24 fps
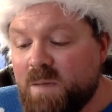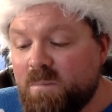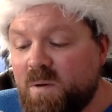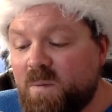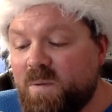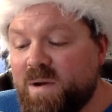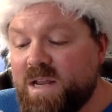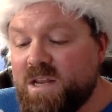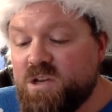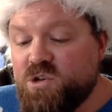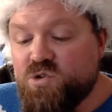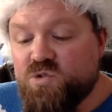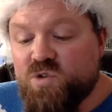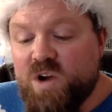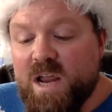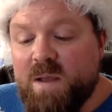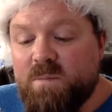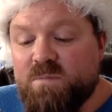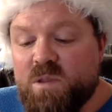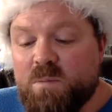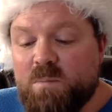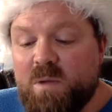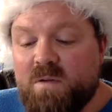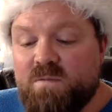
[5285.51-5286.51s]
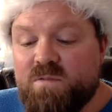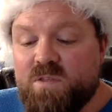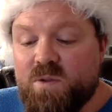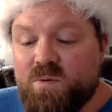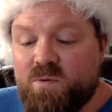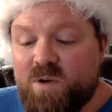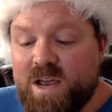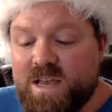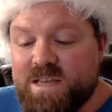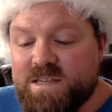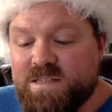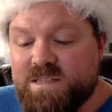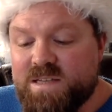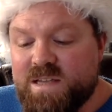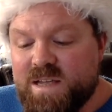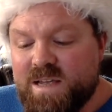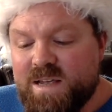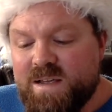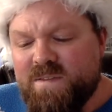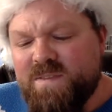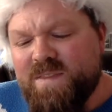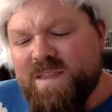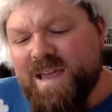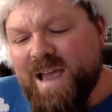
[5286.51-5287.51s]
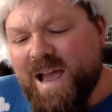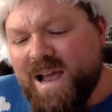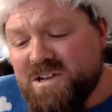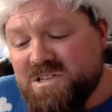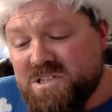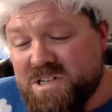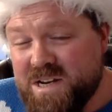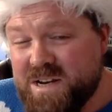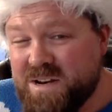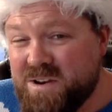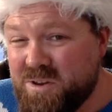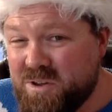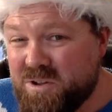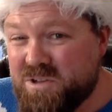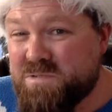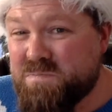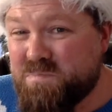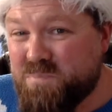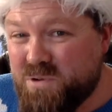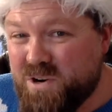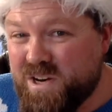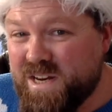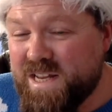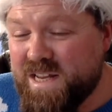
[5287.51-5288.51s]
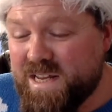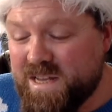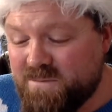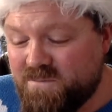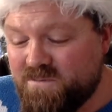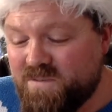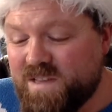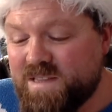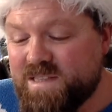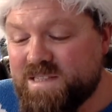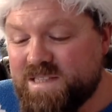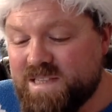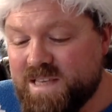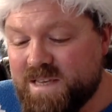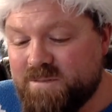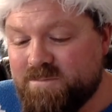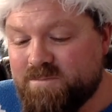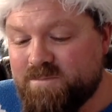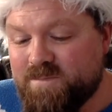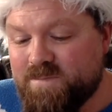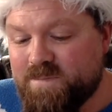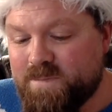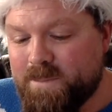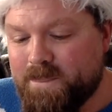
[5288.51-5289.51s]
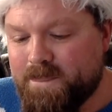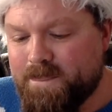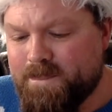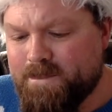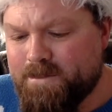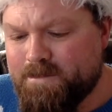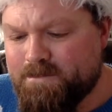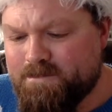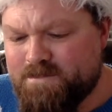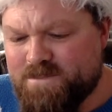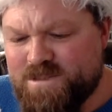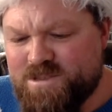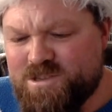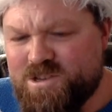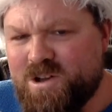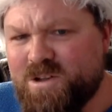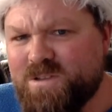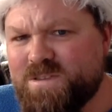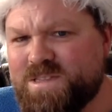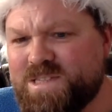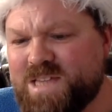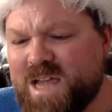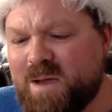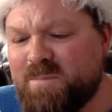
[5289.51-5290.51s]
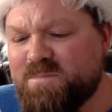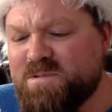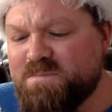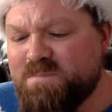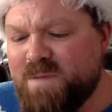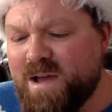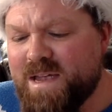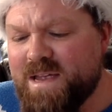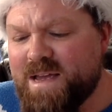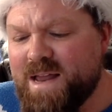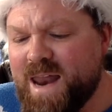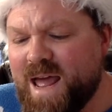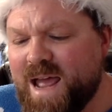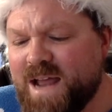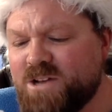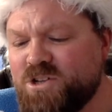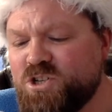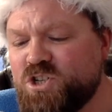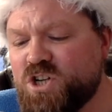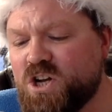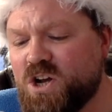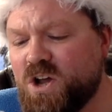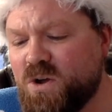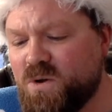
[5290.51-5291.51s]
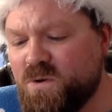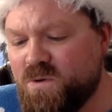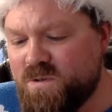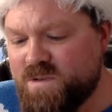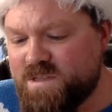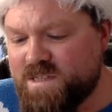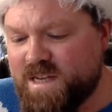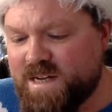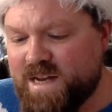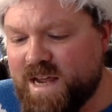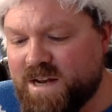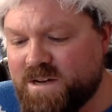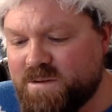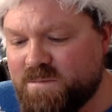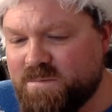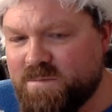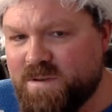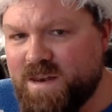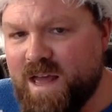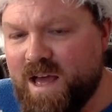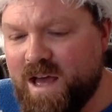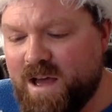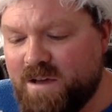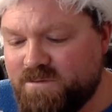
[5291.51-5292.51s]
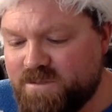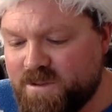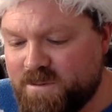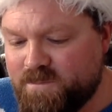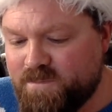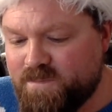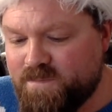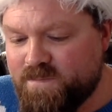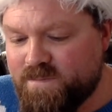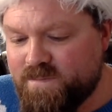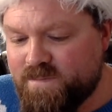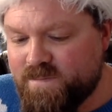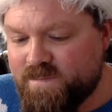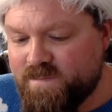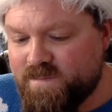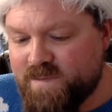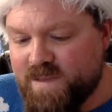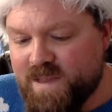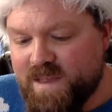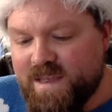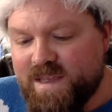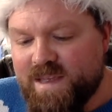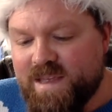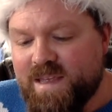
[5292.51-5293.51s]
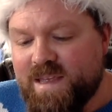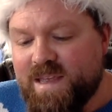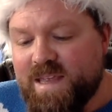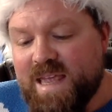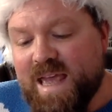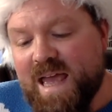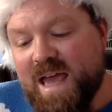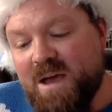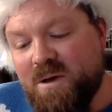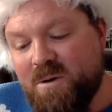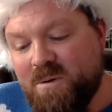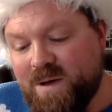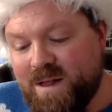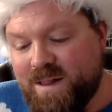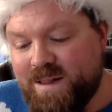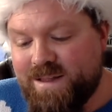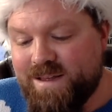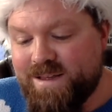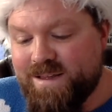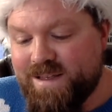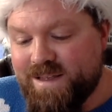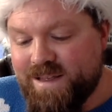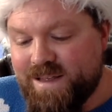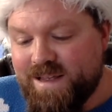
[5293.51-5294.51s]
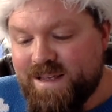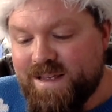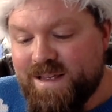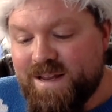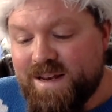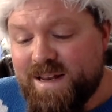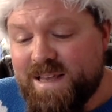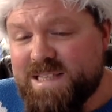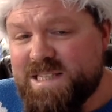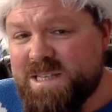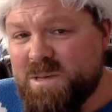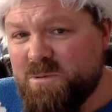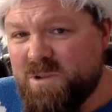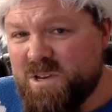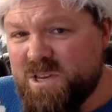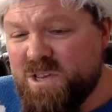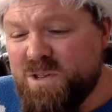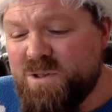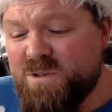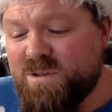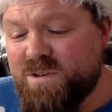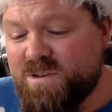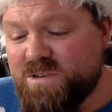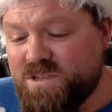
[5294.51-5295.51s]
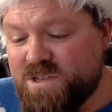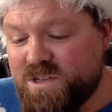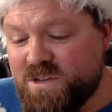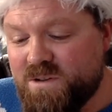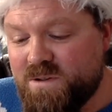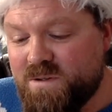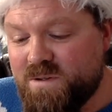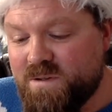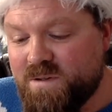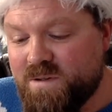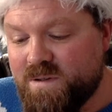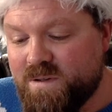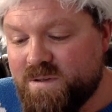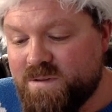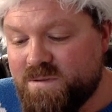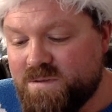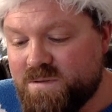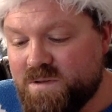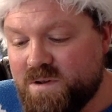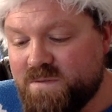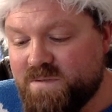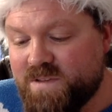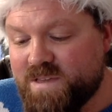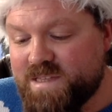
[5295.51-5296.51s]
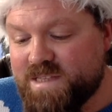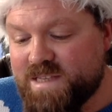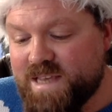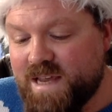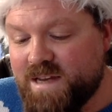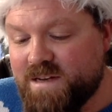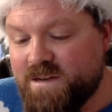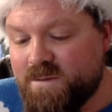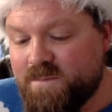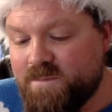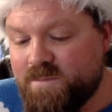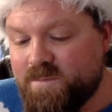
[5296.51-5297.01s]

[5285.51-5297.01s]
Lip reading: but when he draped them over the rest, they actually looked pretty convincing. "Goddamned Michelangelo," said Adam, laughing. "Yeah, well, let's see what you can do," Donovan said.